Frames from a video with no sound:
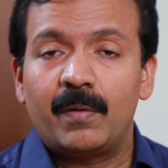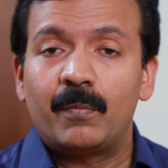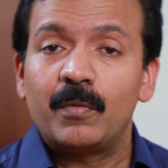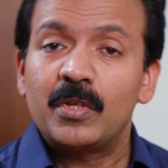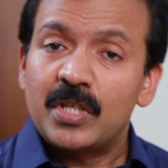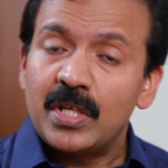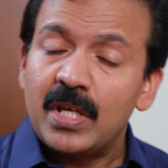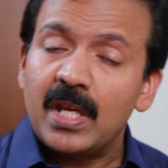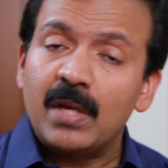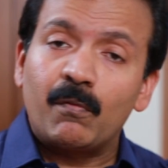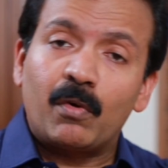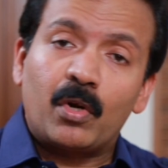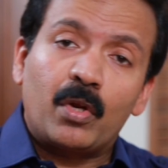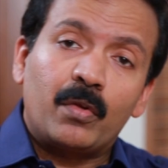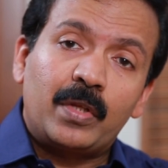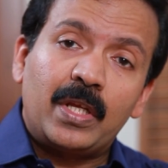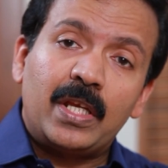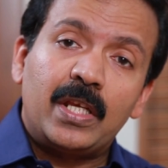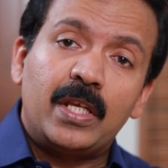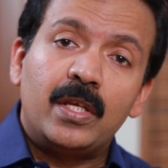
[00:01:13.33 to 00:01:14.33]
visiting one
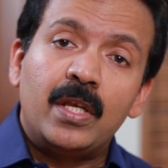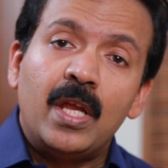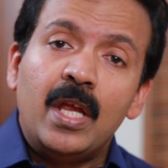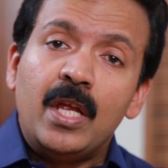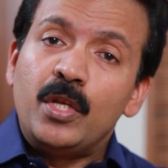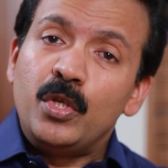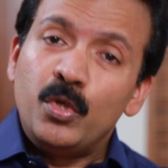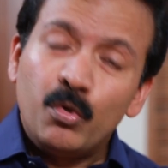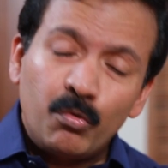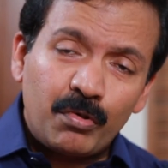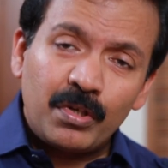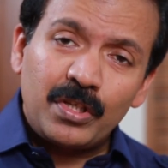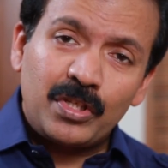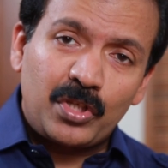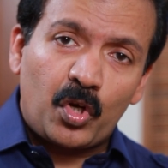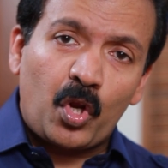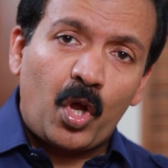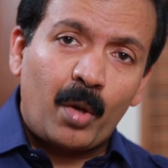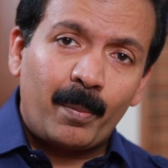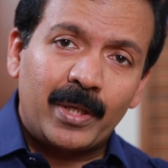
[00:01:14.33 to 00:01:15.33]
of the
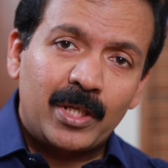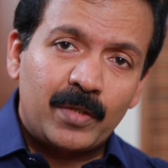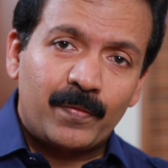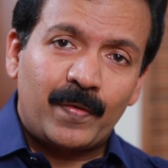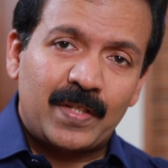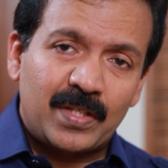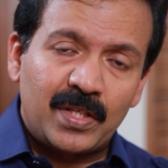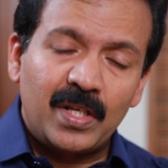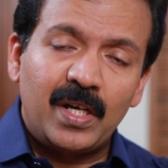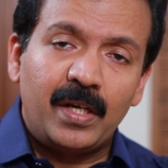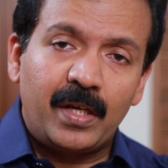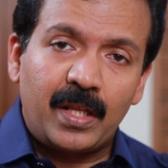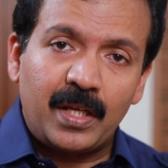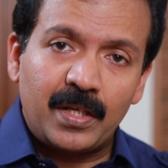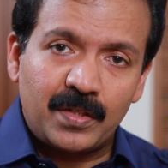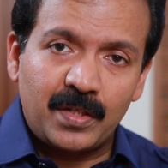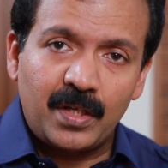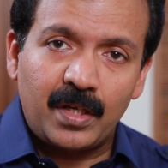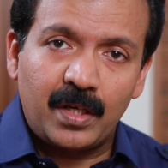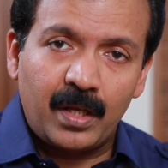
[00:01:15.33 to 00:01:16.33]
nutrigenomics
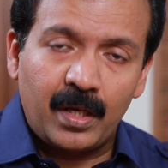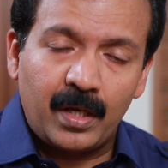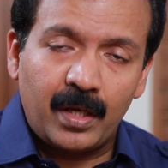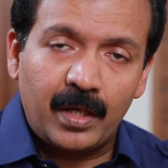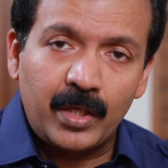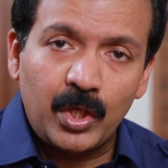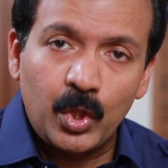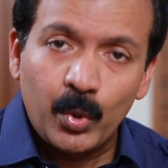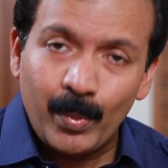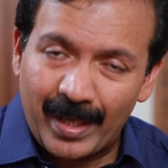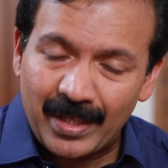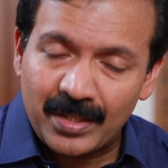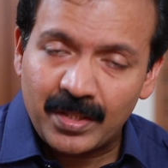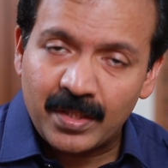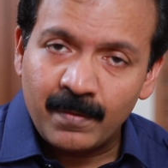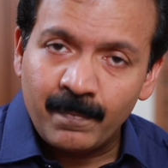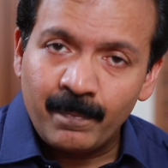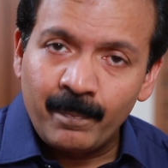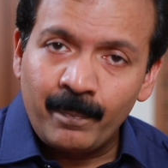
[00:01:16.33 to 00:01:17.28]
facilities in US.